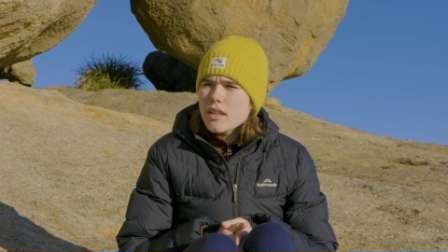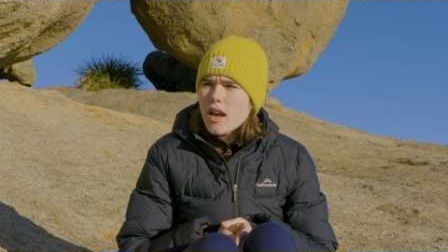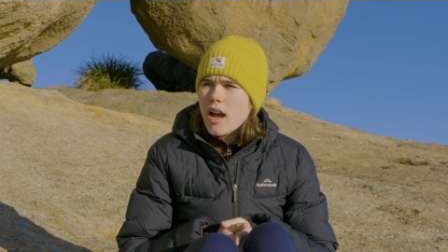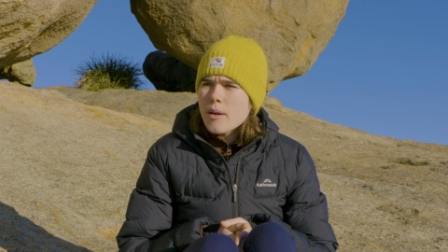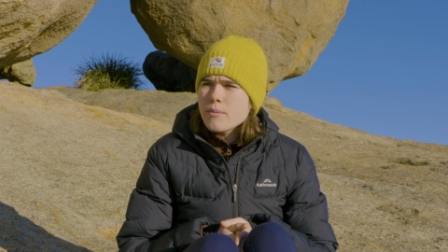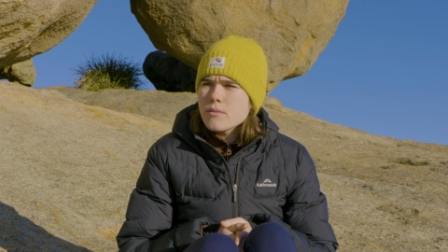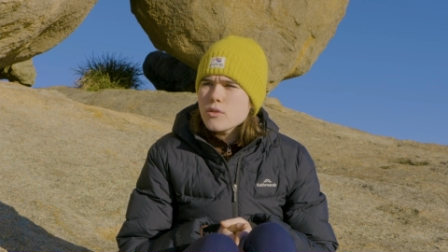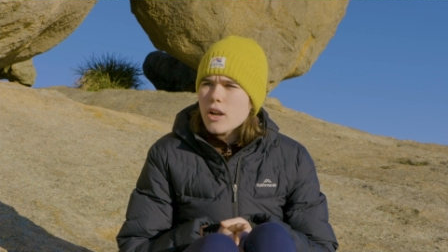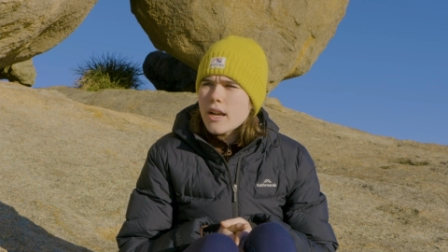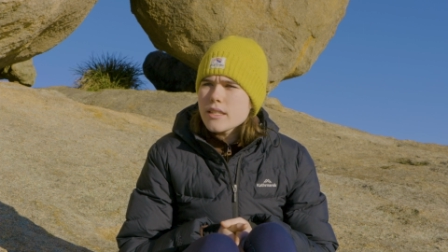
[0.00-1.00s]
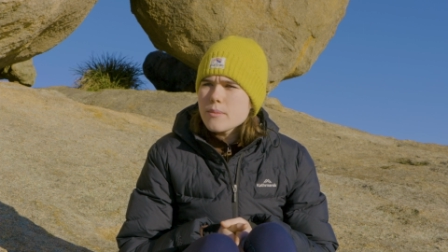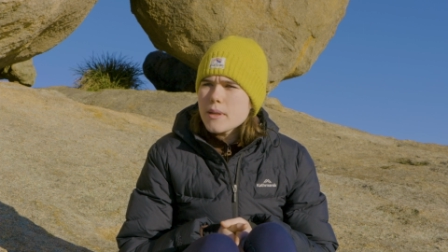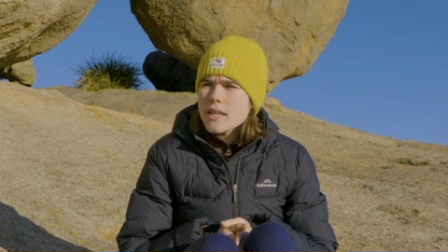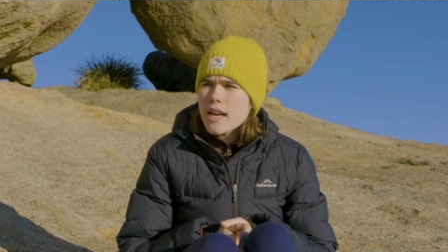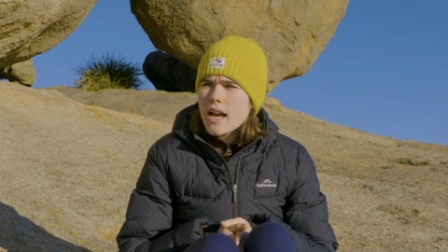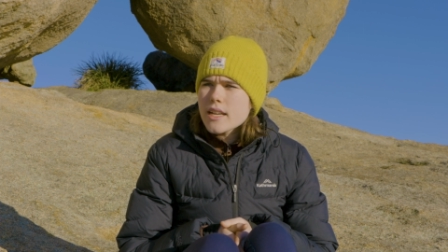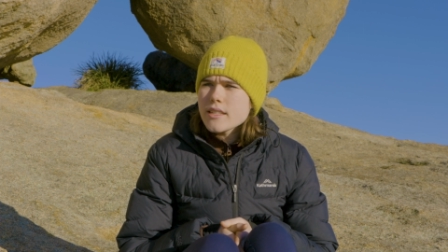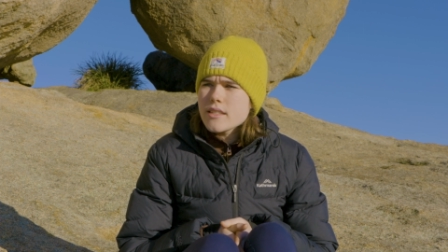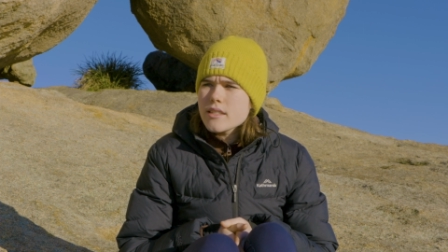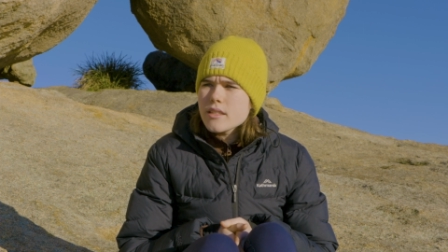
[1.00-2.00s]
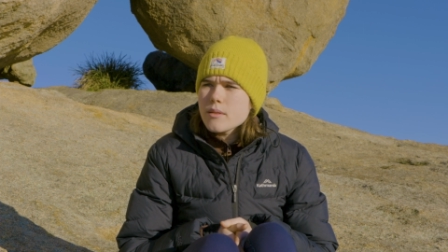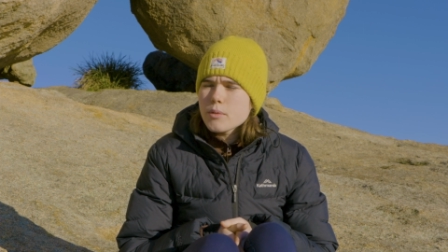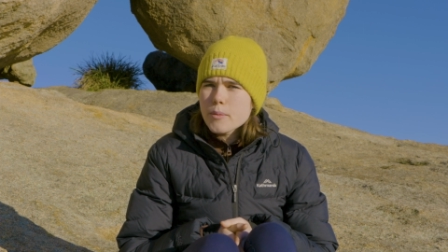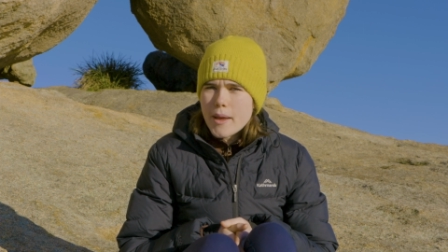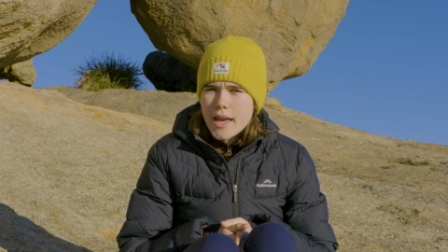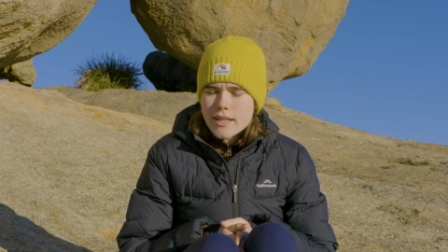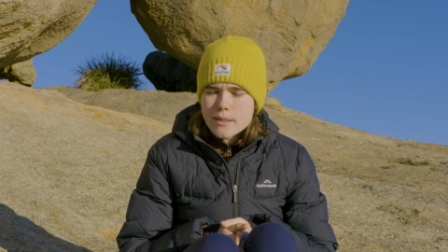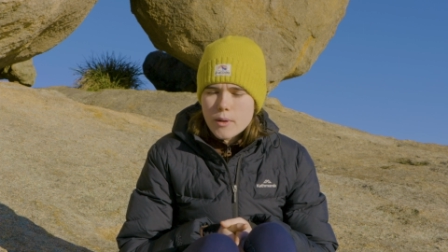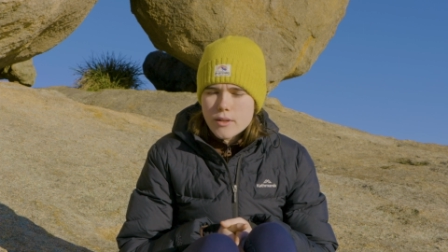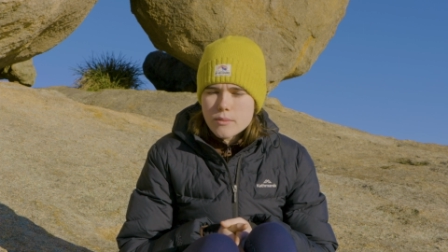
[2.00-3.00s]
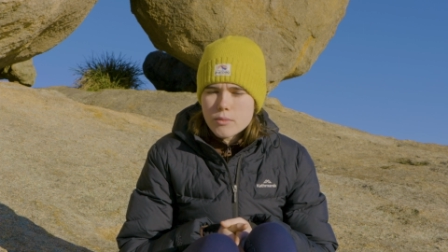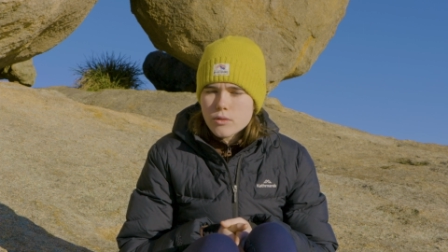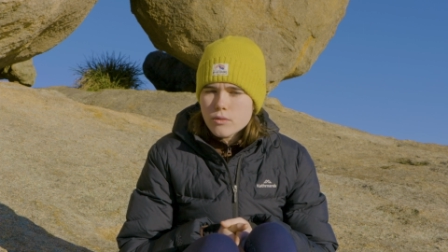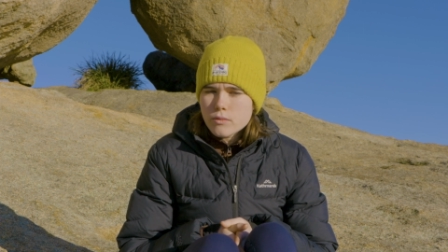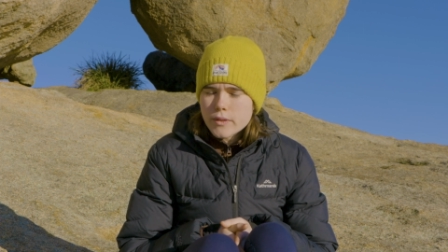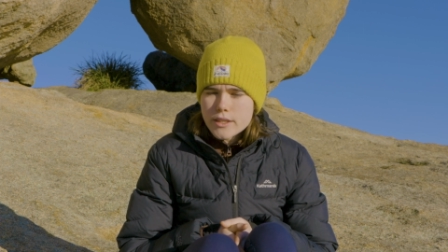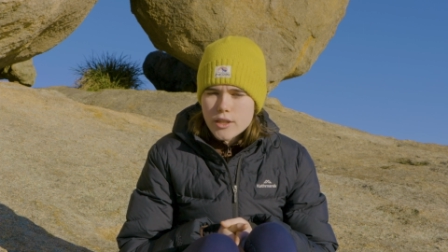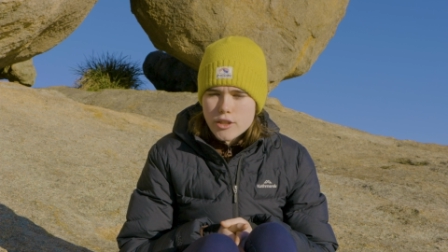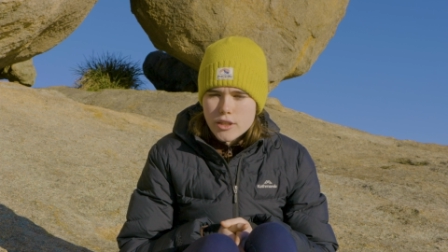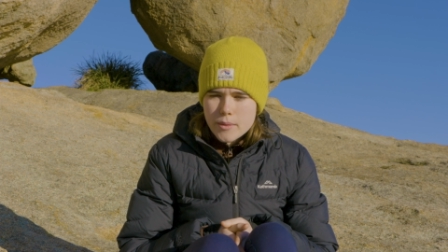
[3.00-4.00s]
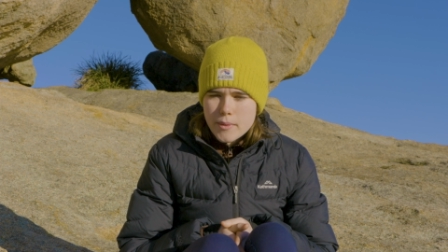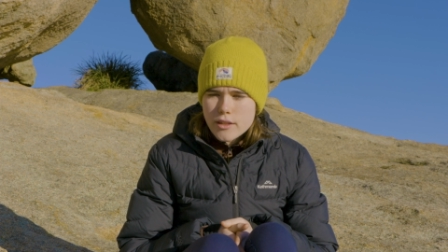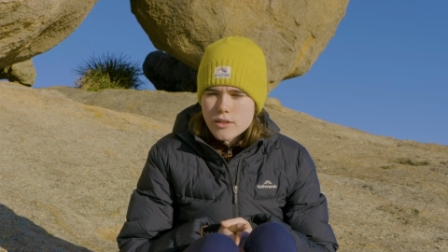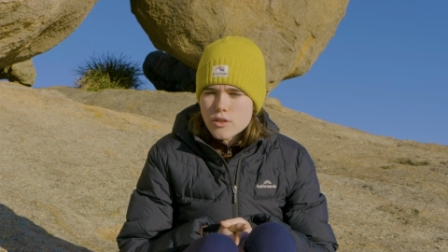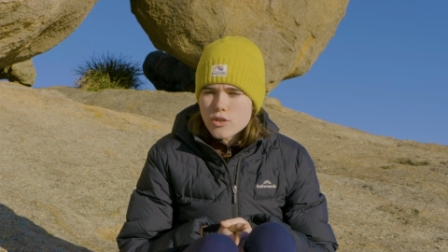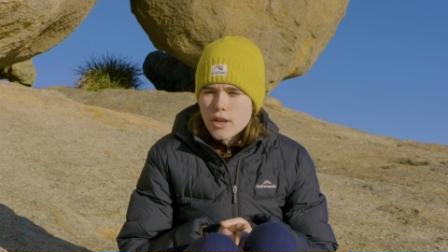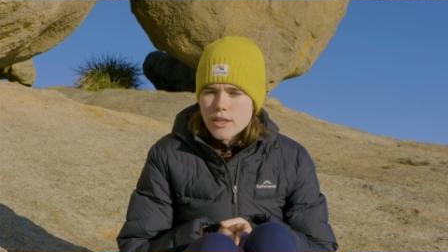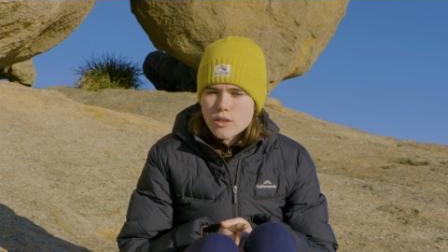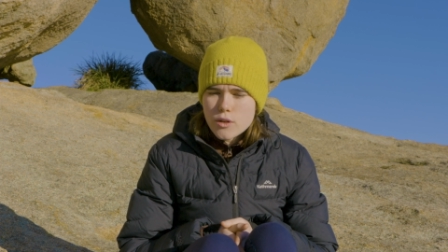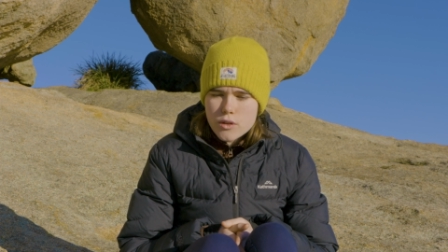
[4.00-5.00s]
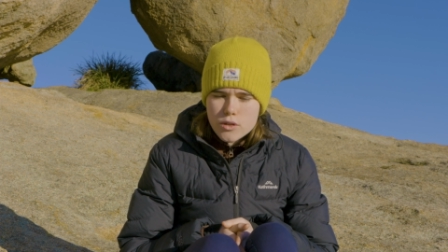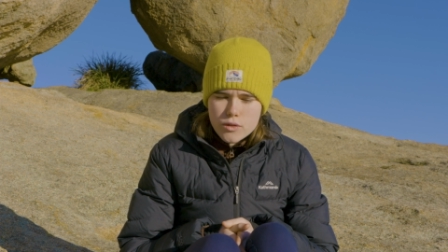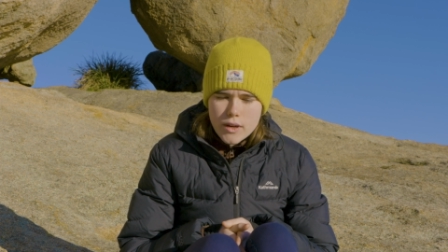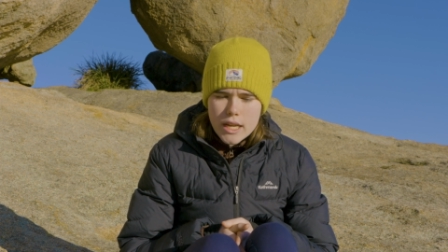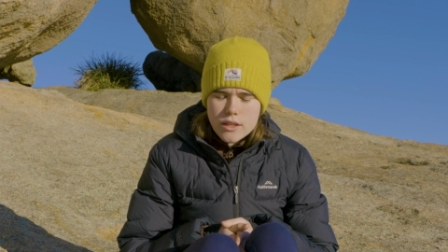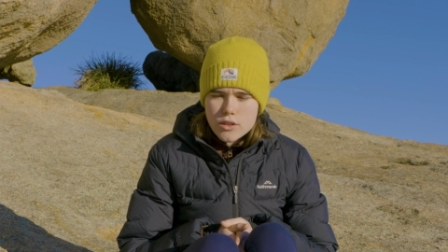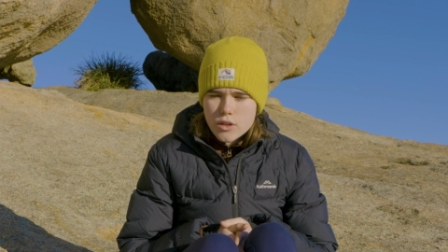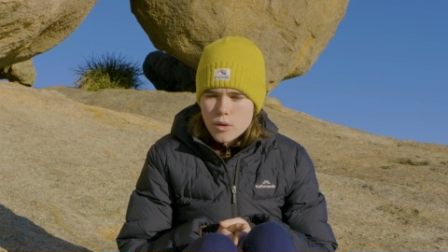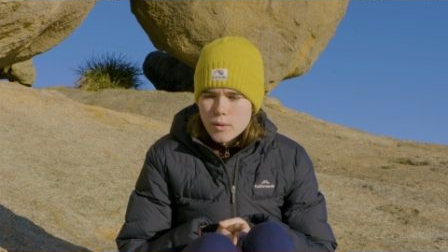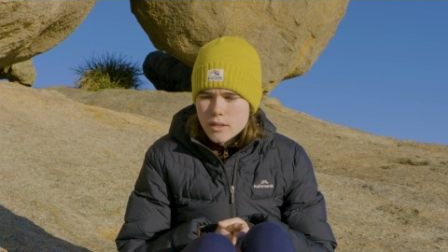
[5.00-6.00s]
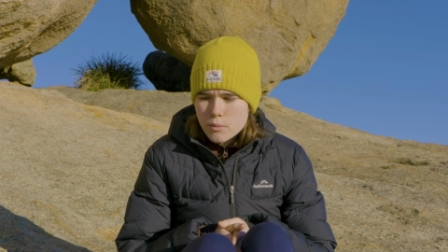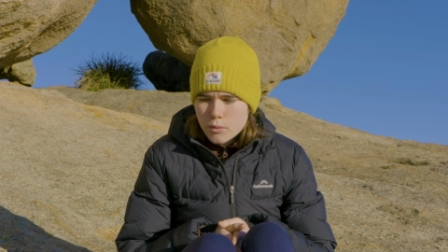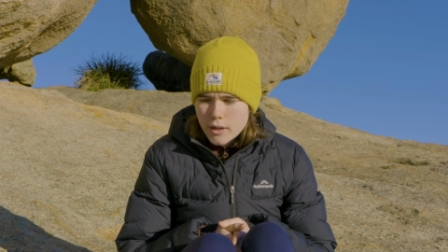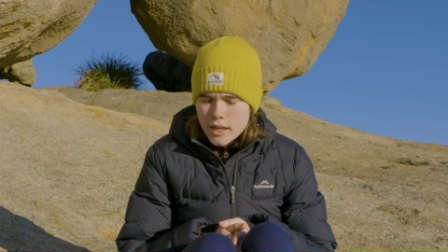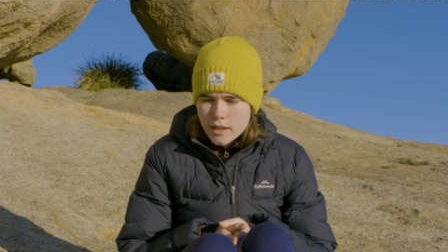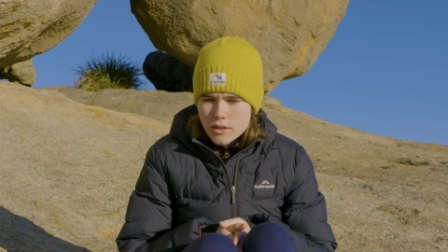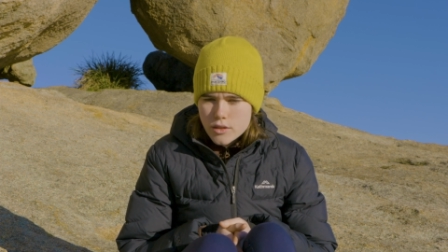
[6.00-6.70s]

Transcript: um, trying to be as prepared as possible, researching the mountains, trying to know the terrain, to know what to bring,